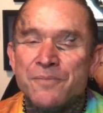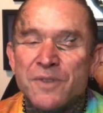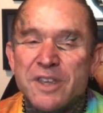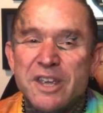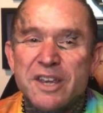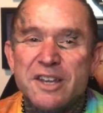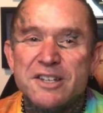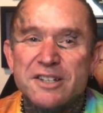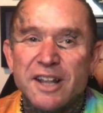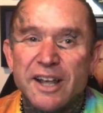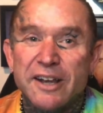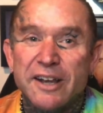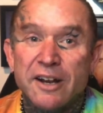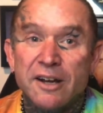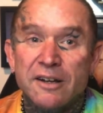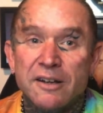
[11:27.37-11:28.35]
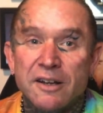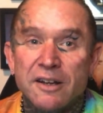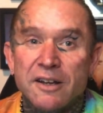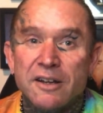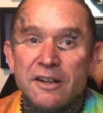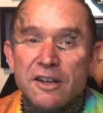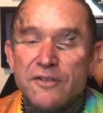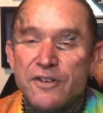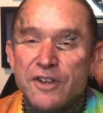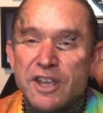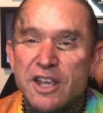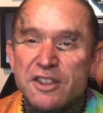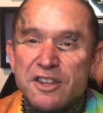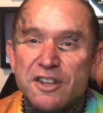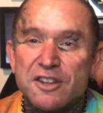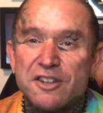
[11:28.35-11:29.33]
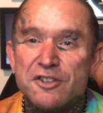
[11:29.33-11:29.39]
Years later, you forget
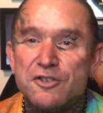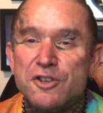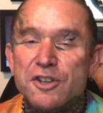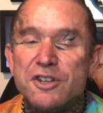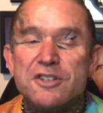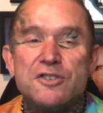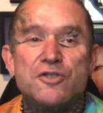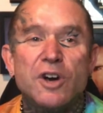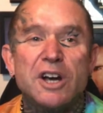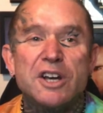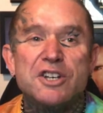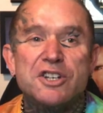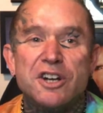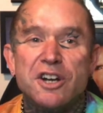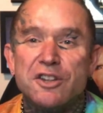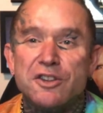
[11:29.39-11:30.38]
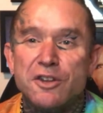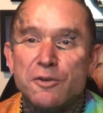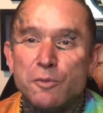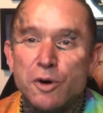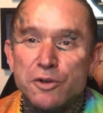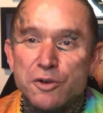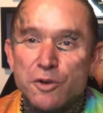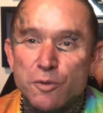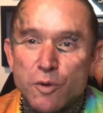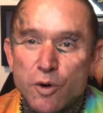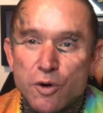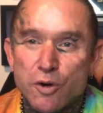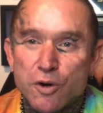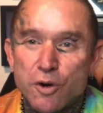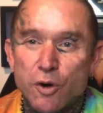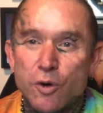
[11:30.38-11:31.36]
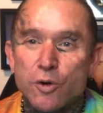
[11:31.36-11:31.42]
the destruction and the, what the war
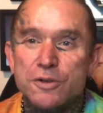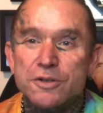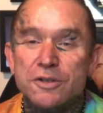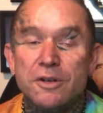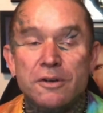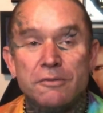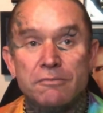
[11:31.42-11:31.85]
caused.